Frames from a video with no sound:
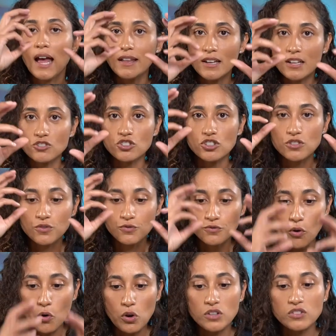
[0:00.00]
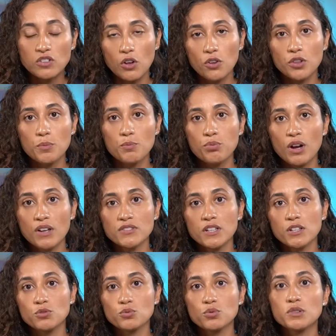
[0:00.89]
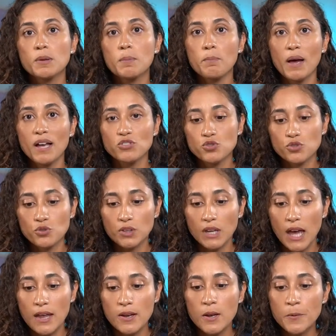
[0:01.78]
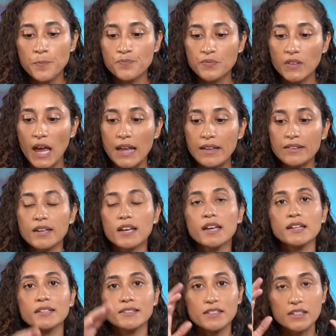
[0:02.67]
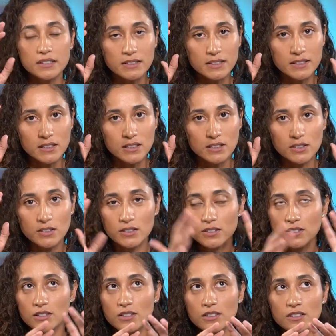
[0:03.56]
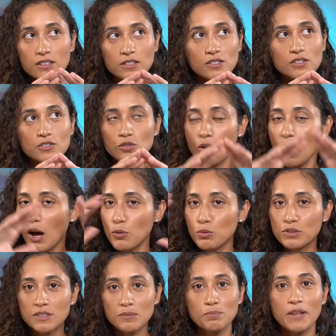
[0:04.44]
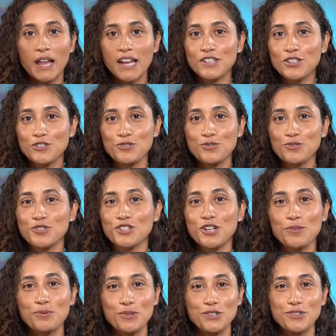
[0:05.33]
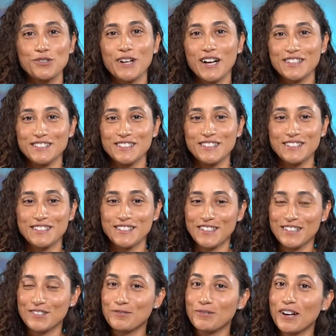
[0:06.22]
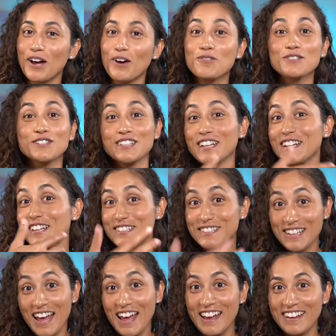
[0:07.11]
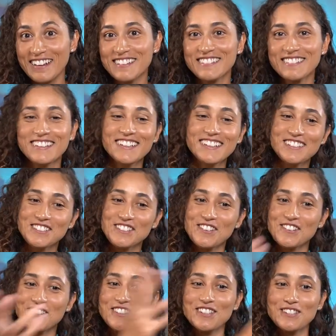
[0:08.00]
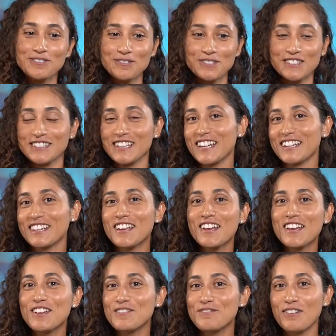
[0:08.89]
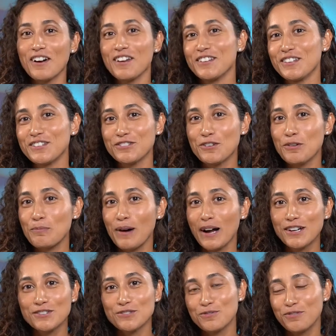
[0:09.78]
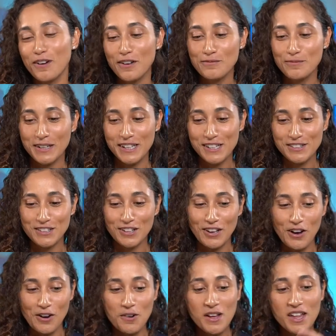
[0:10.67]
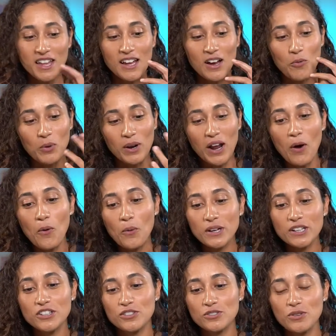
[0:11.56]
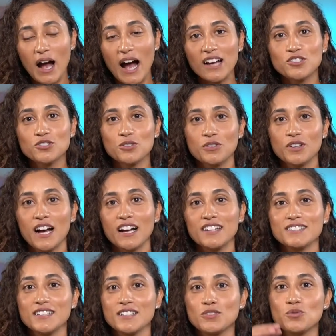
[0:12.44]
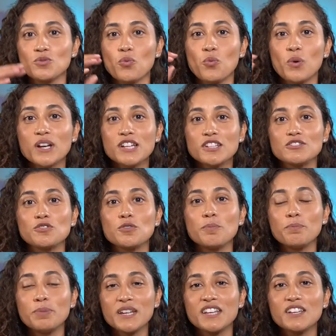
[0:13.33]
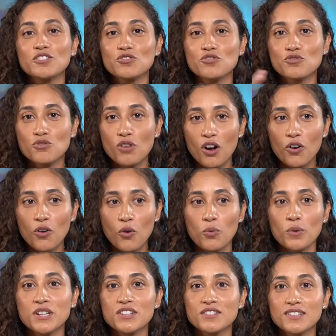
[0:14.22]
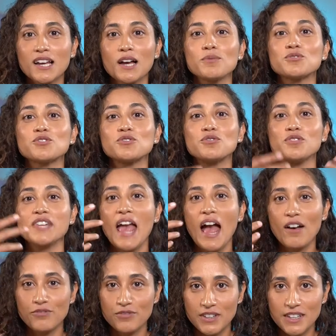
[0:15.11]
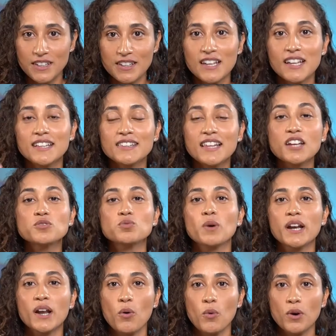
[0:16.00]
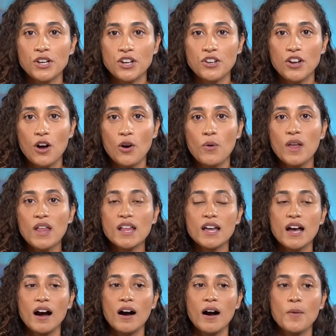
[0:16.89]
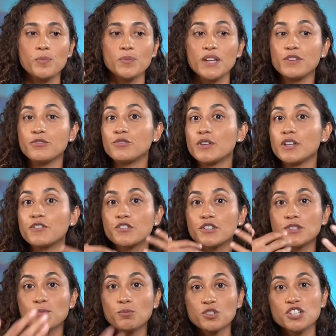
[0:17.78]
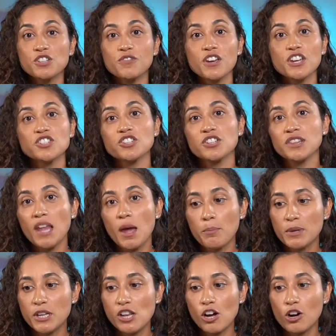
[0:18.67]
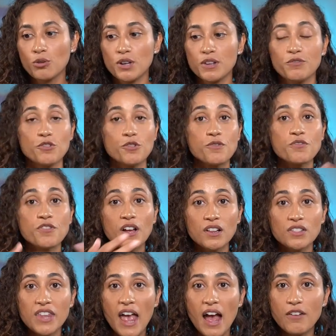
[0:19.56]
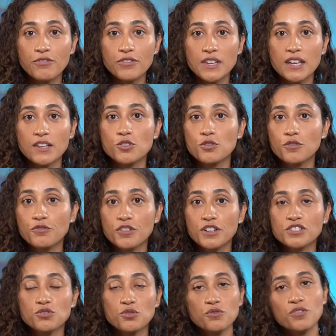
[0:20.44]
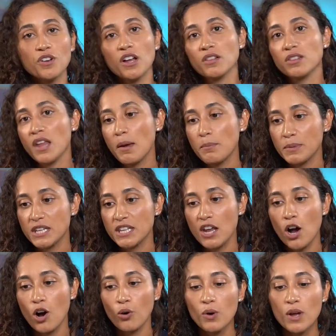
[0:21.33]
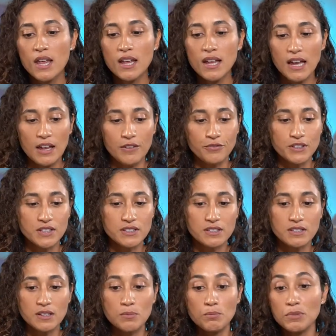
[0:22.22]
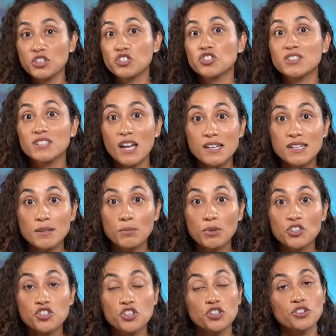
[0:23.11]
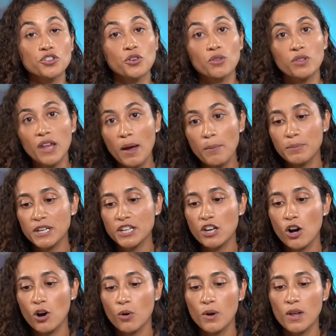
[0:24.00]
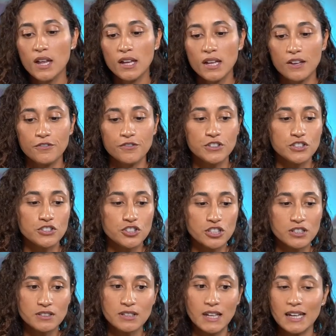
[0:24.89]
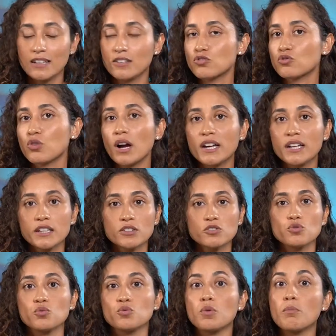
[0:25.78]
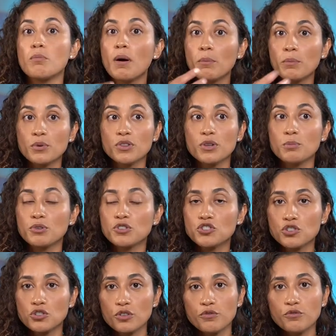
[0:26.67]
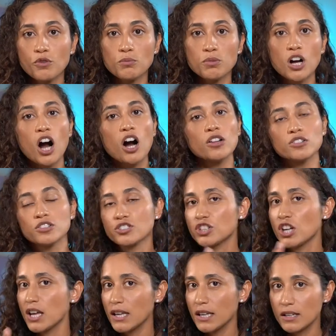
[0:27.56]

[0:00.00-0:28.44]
and then just focus on the present, do the best you can. And so I wasn't planning to share with you guys these things, what I was gonna say. So this was like, let's go back to 5 minutes ago. What I wanted to ask you guys is, what is your biggest struggle when it comes to the FE? That's what I want to know. If it's motivation, let me know. If you failed the FE and you're afraid to fail, let me know. If it's study material, let me know. If it's just like trying to remember the material from college,